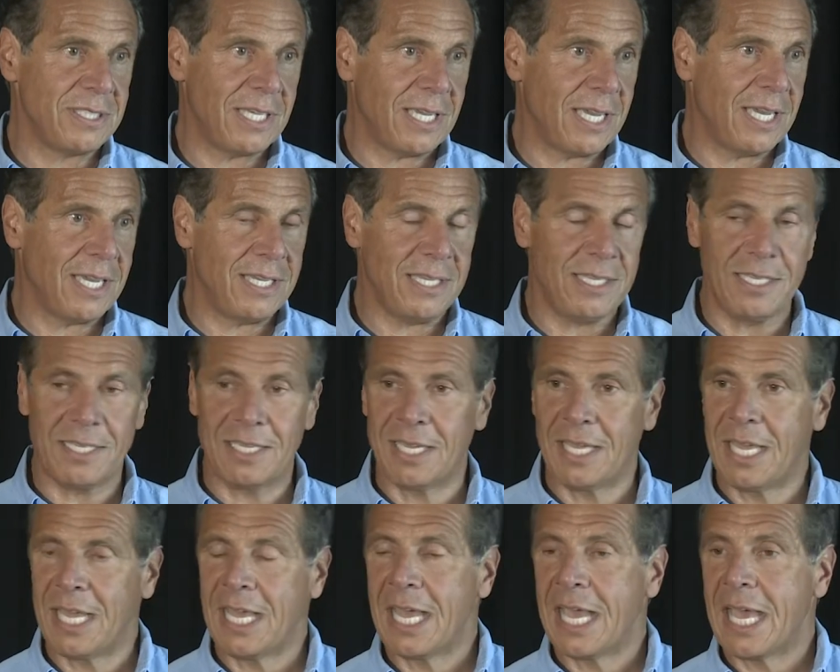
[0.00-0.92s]
day.
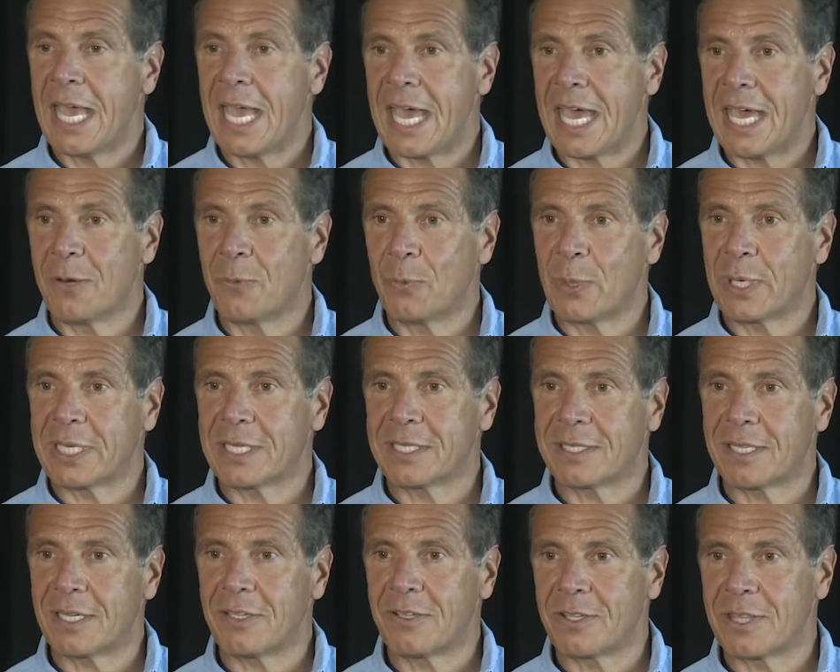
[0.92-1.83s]
And we can
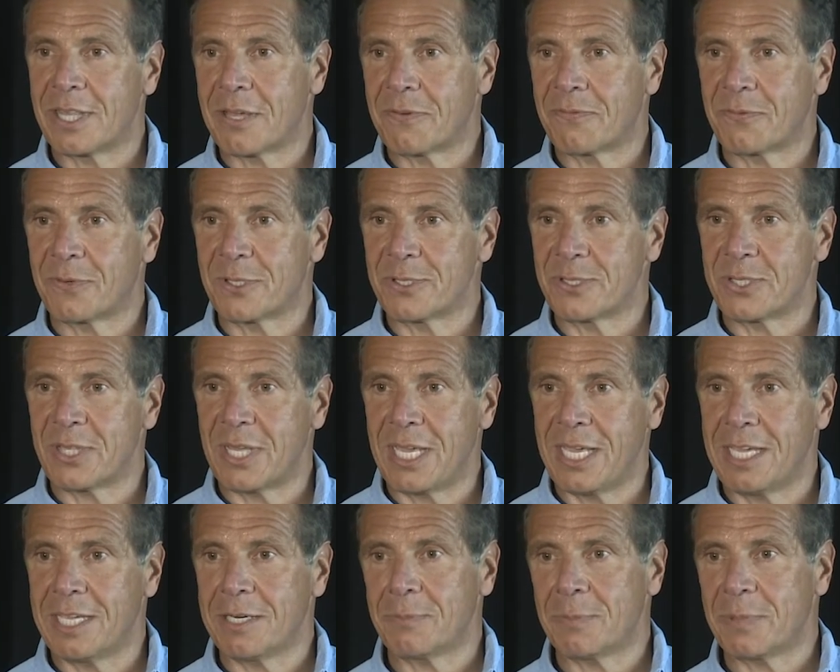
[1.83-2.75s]
tell you that
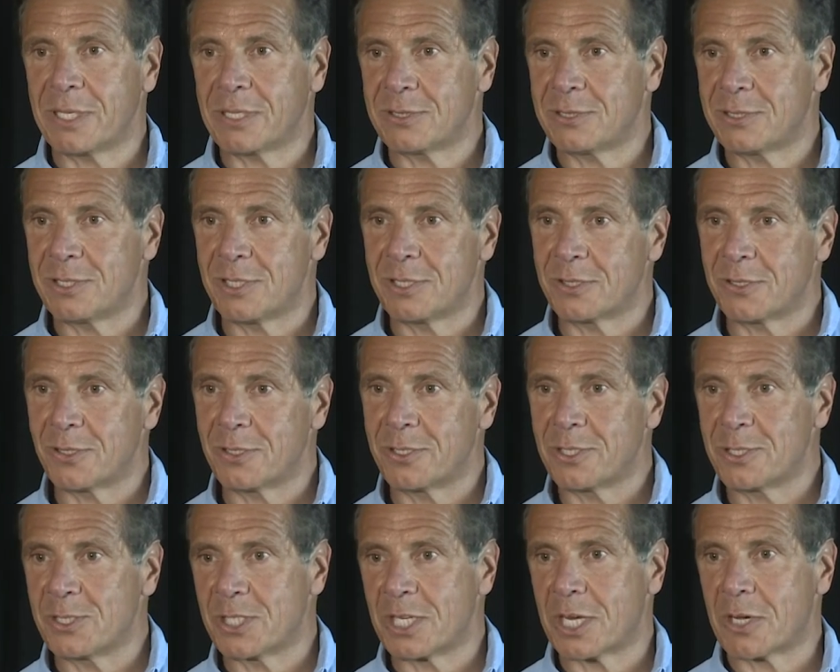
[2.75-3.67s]
firsthand because the
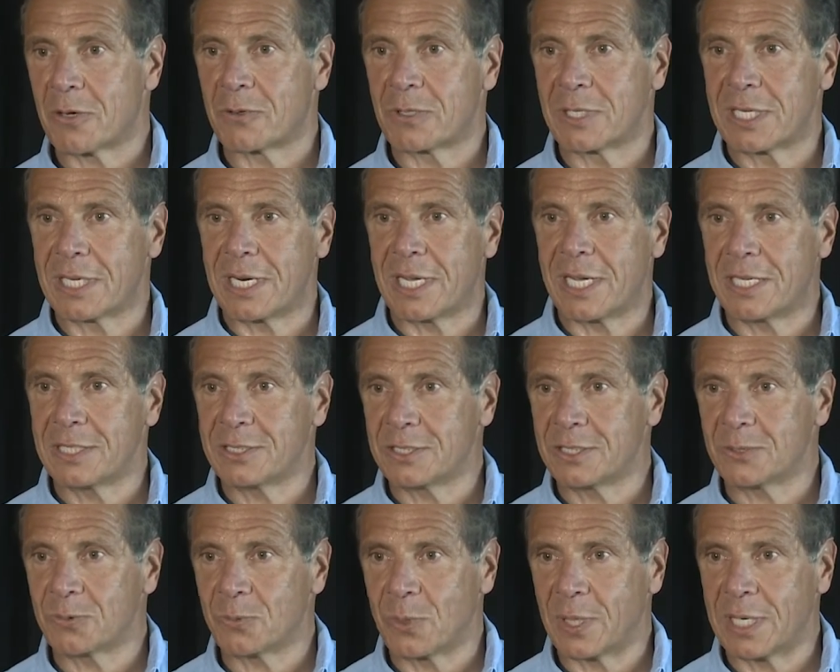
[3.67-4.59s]
Attorney General and I
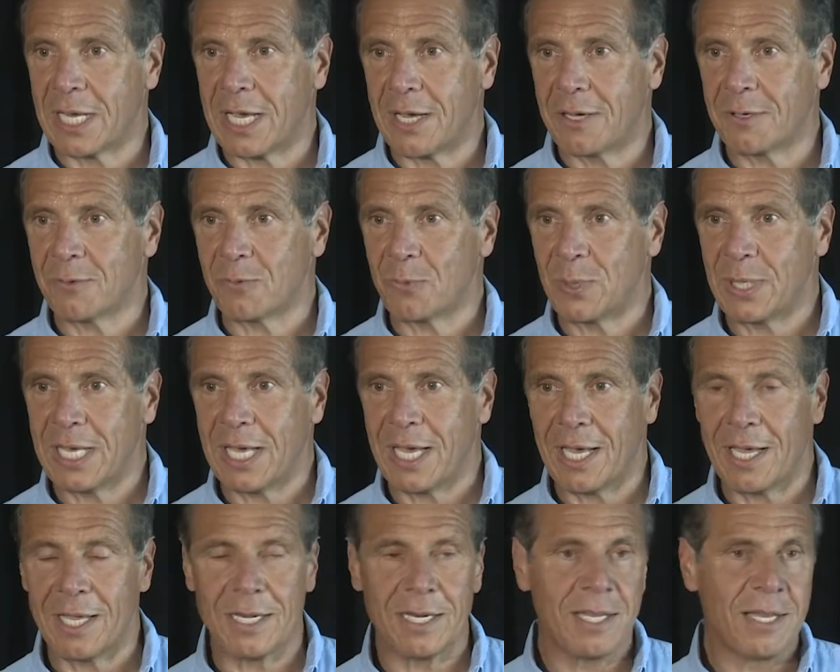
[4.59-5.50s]
just went out and we
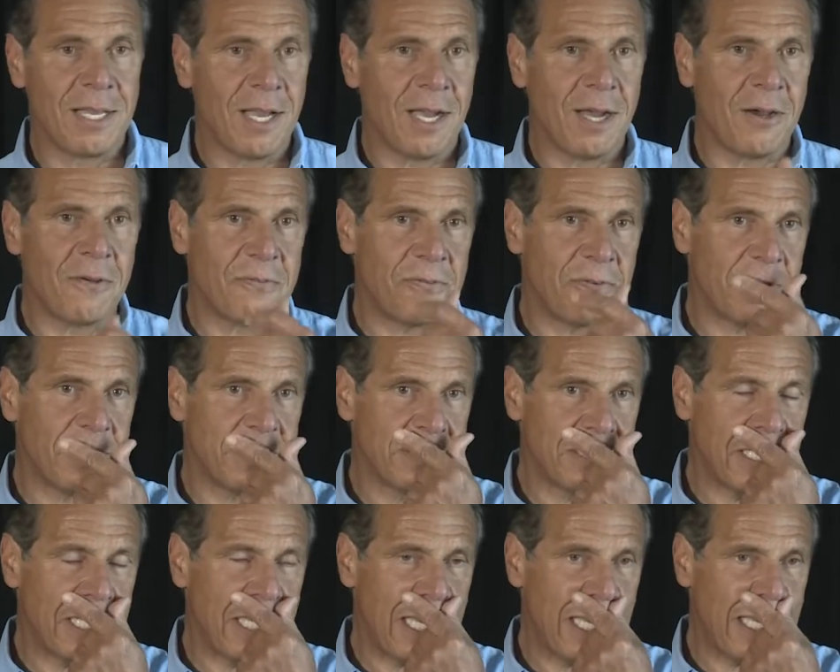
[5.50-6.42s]
had a fun
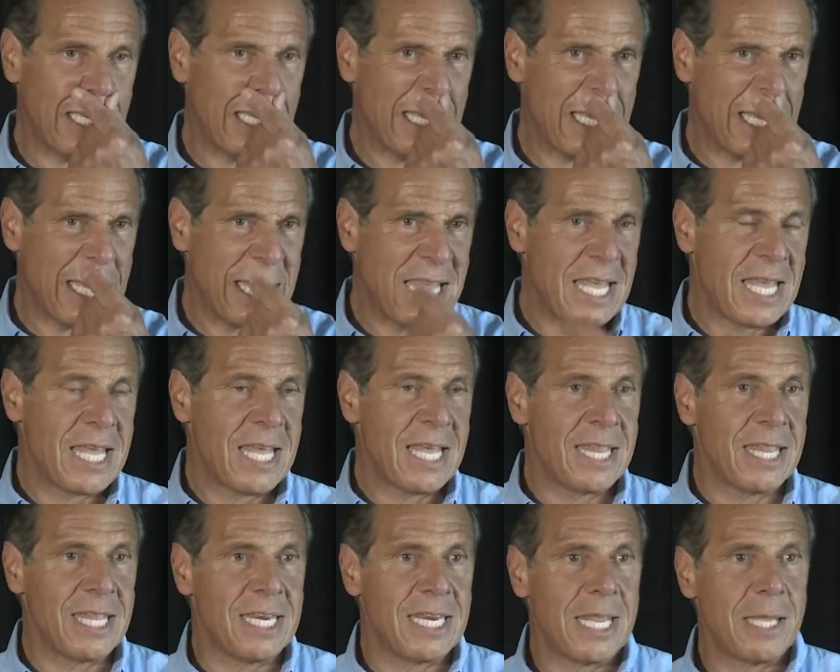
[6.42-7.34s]
day.
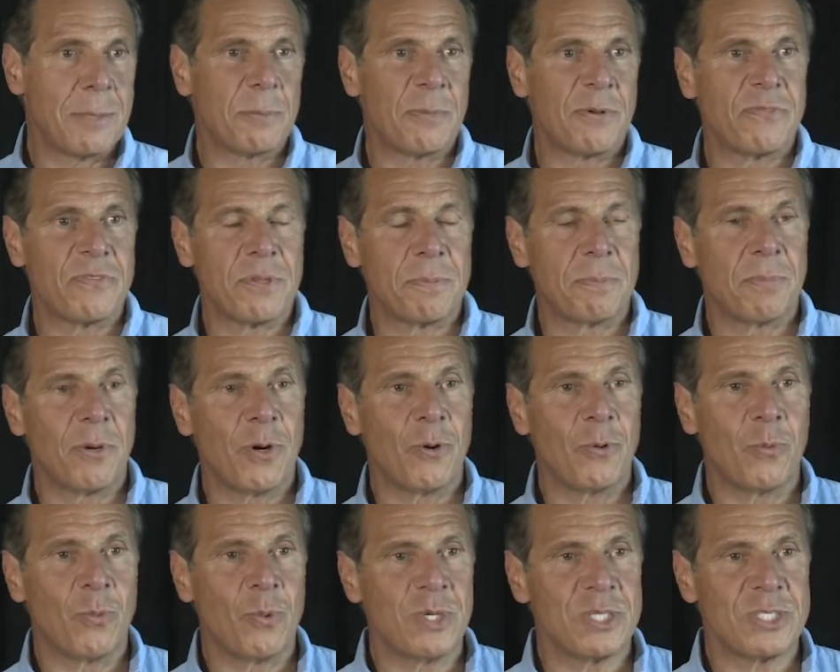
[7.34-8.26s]
The name of the
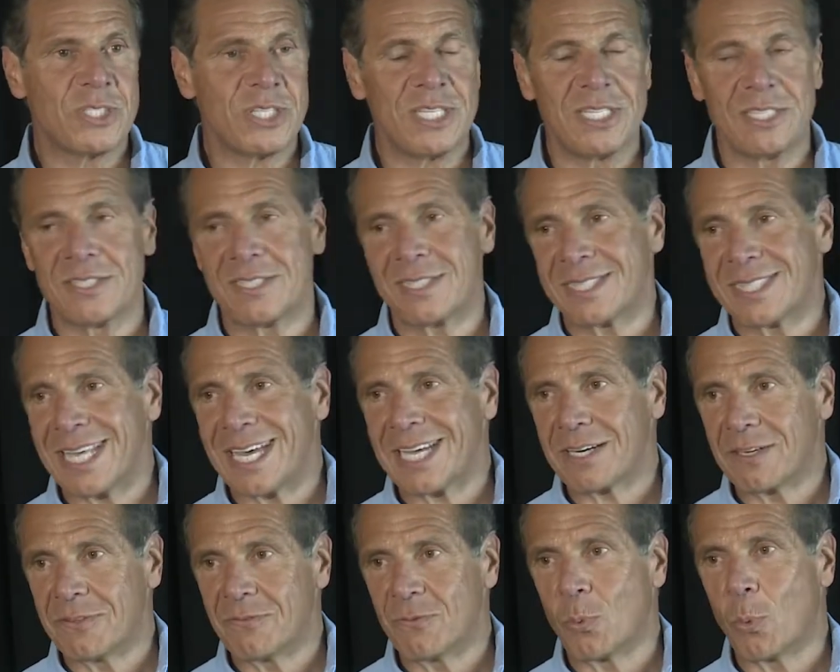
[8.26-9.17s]
boat was Instead
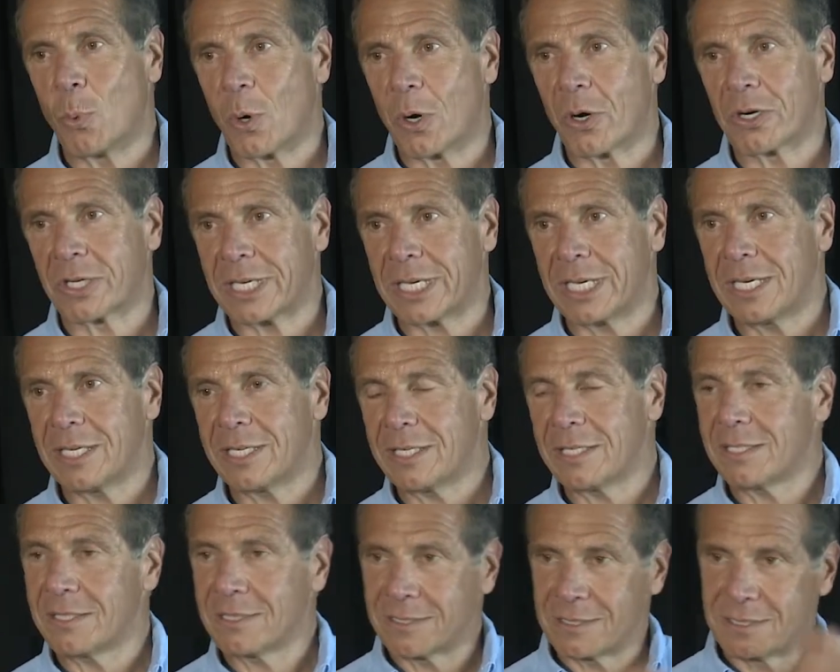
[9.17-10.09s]
of
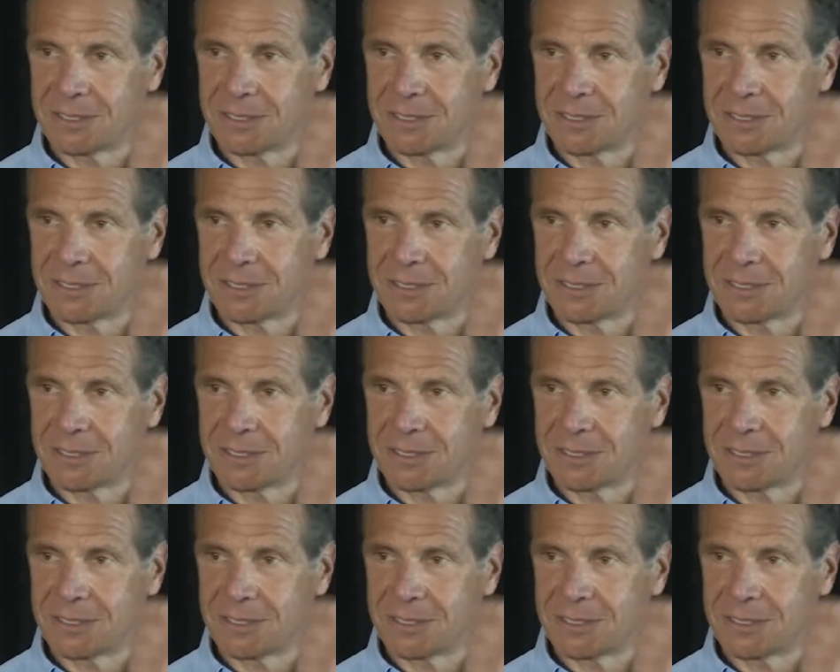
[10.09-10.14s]
Working,